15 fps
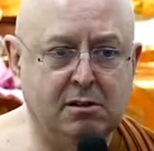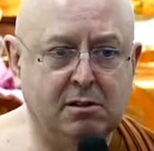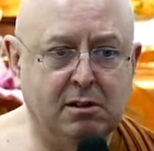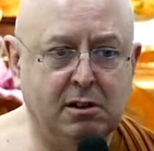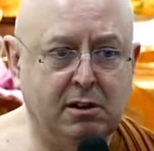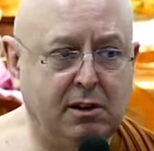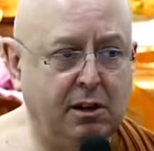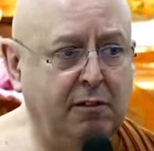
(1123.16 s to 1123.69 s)

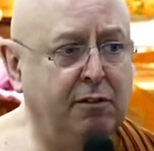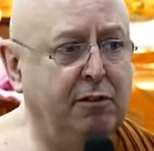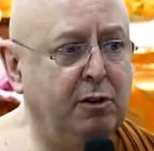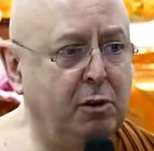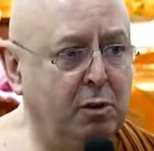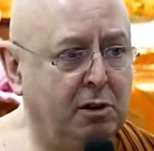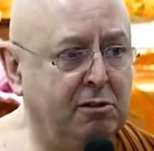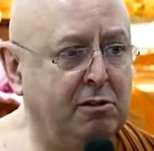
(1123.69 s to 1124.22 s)
And if
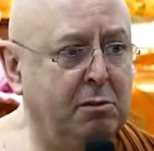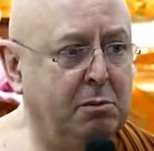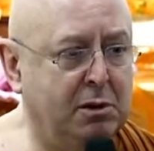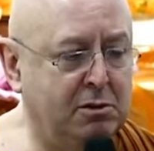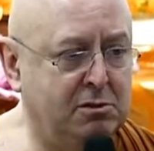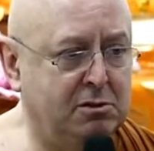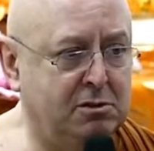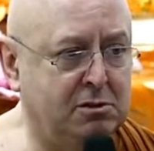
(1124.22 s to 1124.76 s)
you are
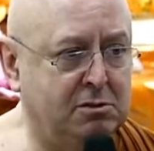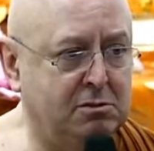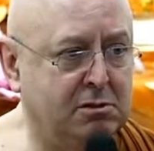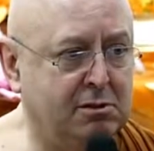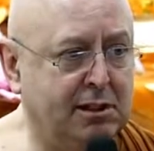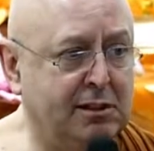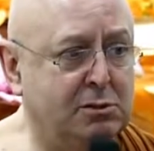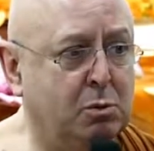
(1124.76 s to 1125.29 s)
emotional,
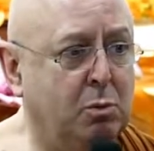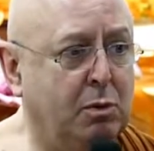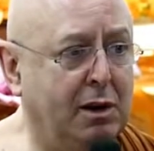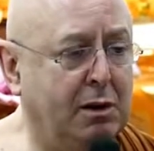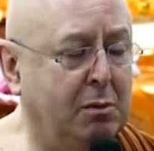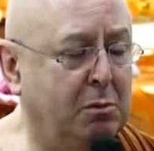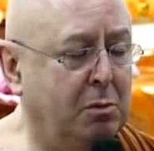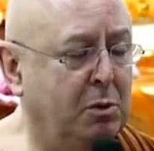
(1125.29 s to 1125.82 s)
that's
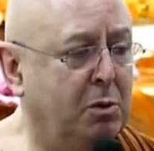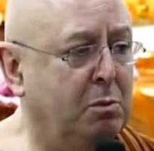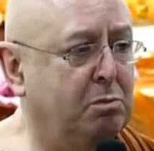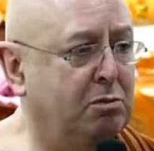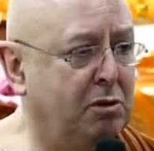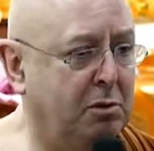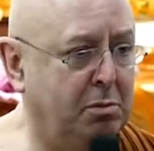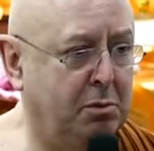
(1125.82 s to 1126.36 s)
one more
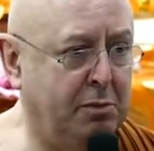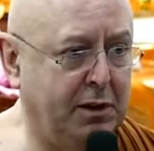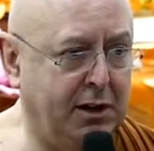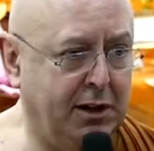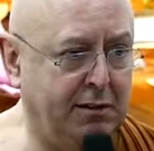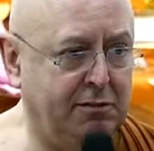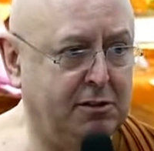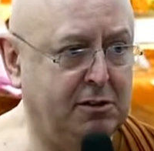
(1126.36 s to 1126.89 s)
problem they
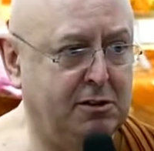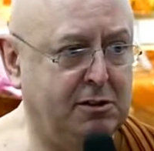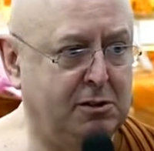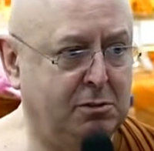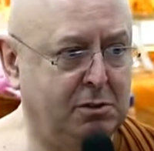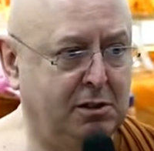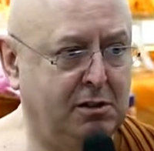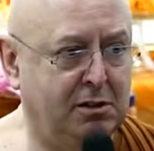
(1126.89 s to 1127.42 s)
have to deal
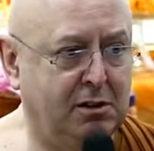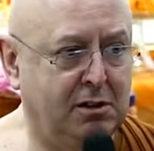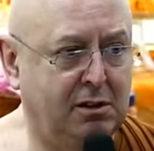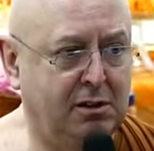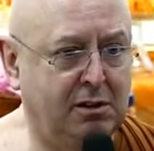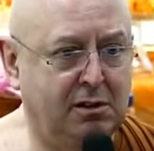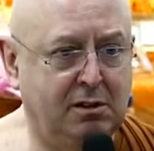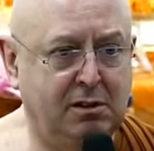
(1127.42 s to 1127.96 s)
with.
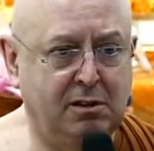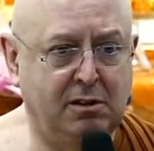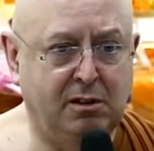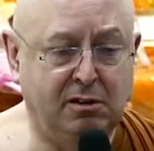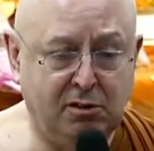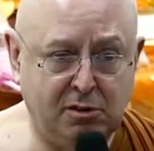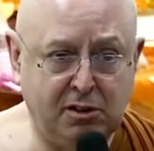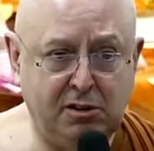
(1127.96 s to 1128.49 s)

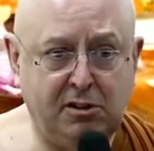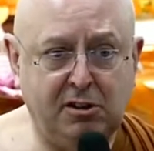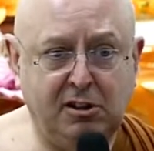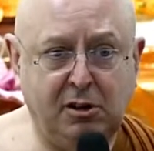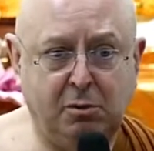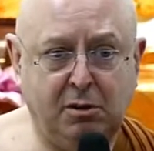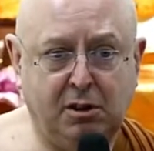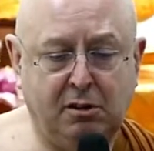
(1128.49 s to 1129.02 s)
They're already
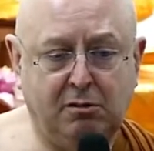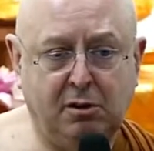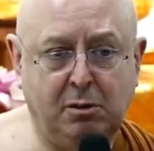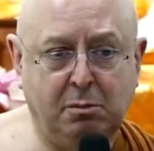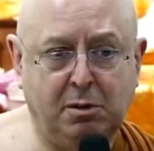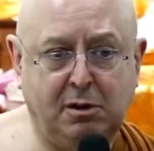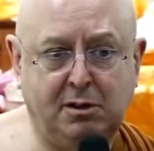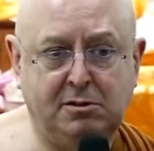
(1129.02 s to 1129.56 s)
dealing with their own
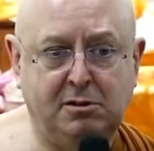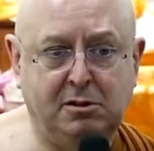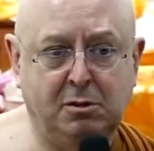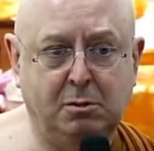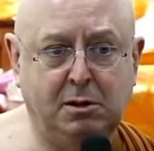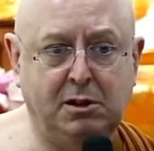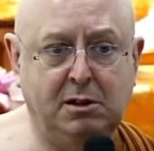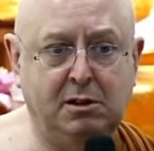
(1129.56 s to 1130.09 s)
passing
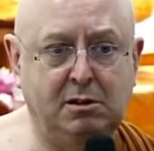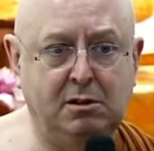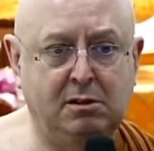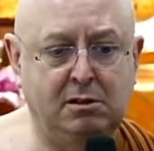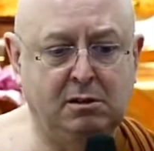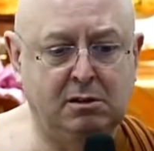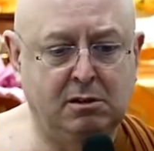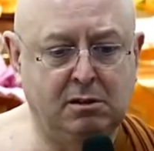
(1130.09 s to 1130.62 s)
away.
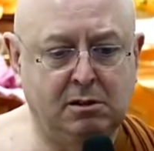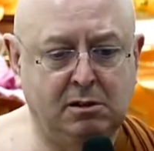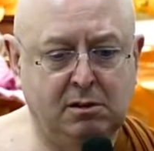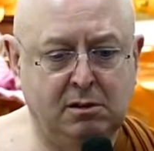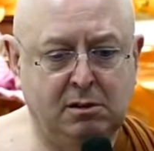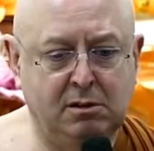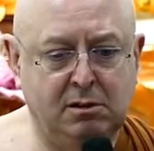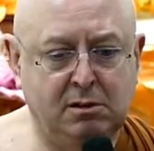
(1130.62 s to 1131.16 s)

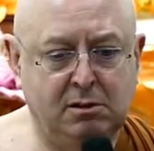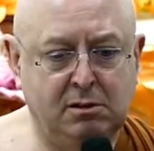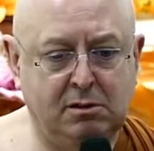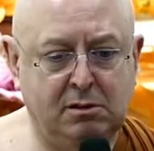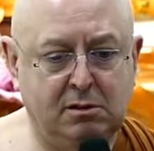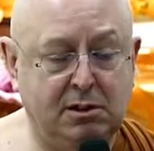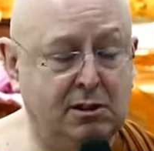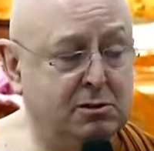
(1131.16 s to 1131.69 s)

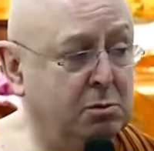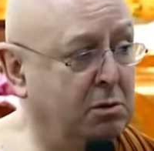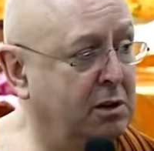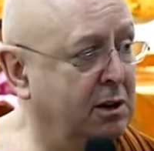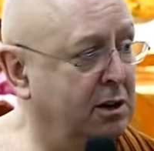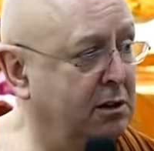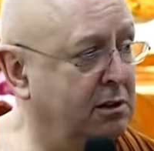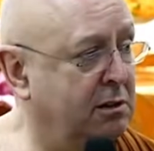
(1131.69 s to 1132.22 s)
That's
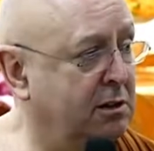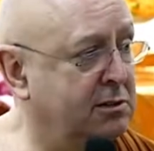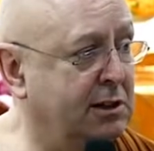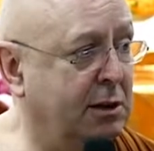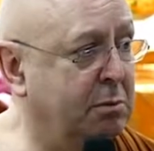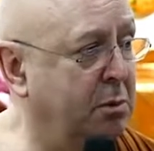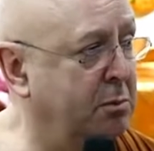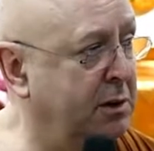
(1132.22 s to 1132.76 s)
why it's
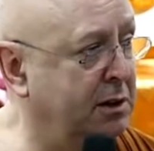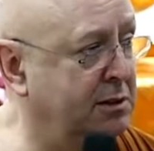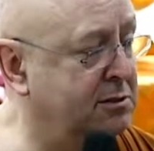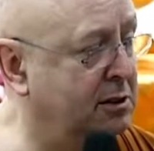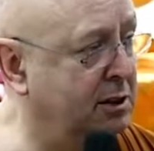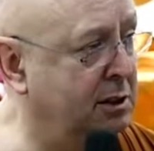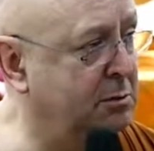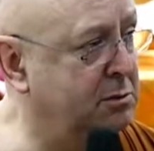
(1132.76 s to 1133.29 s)
happened many
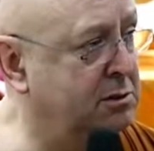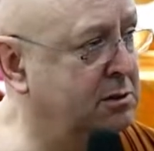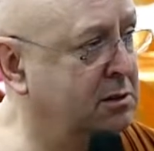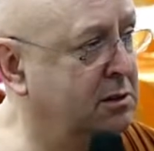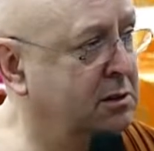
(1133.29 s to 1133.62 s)
times.